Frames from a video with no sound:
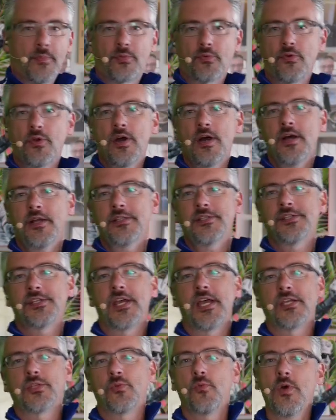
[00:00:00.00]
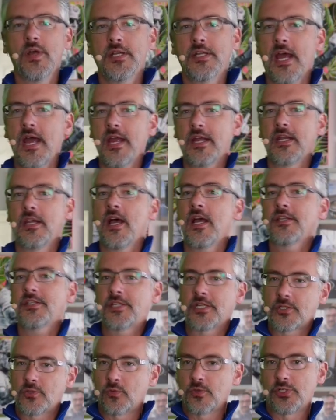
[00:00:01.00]
Ron says, what
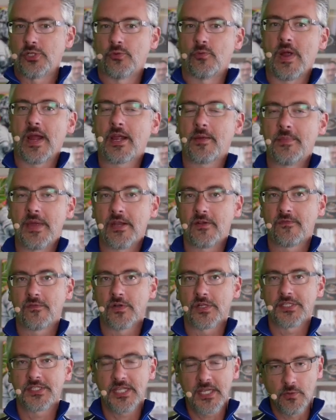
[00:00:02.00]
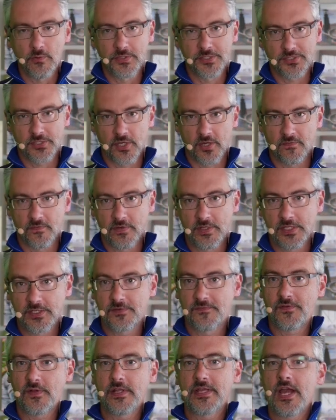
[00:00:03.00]
diagnostics would you recommend for a SQL server that's
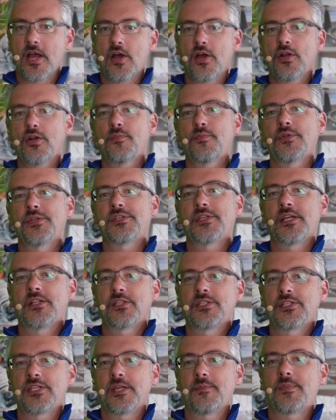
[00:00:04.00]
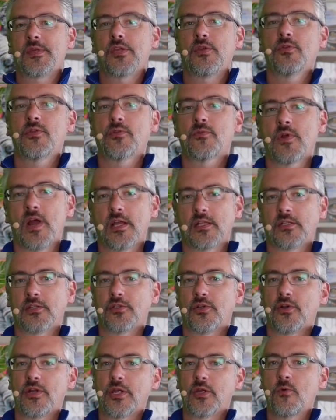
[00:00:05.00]
fully 100% CPU throttle
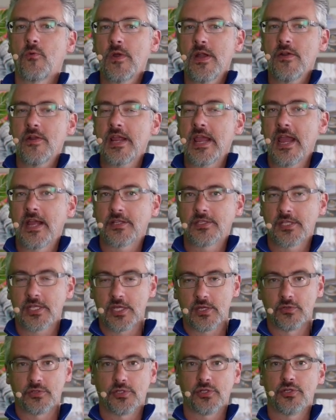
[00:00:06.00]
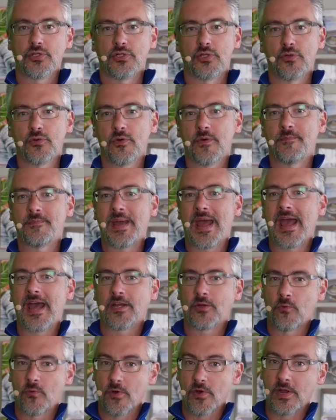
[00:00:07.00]
during query execution due to a
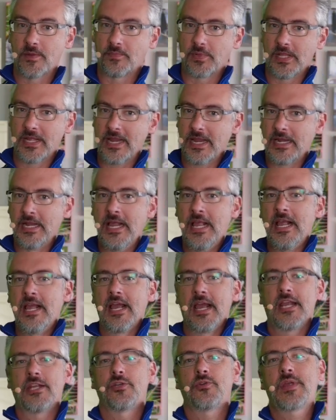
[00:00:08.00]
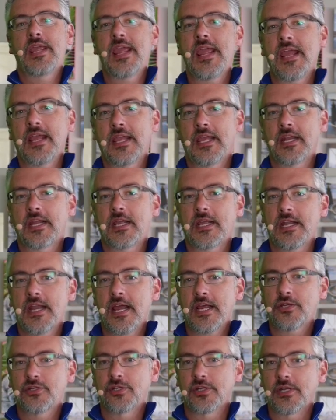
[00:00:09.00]
bad query plan and you can't get a
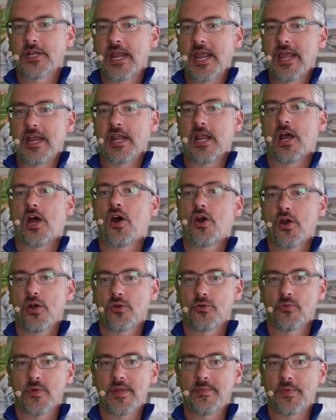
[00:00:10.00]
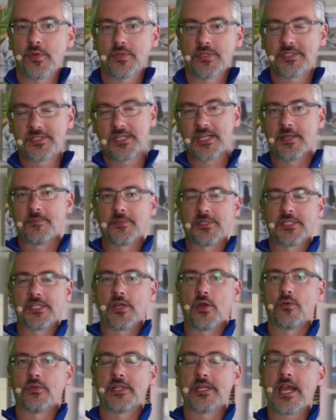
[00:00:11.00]
connection and a hard reboot seems the
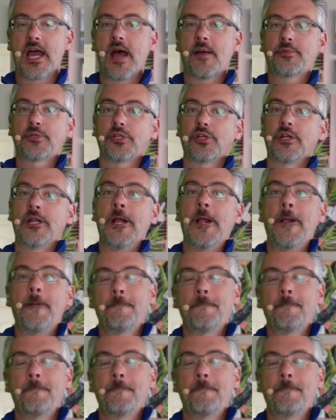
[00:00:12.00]
only option?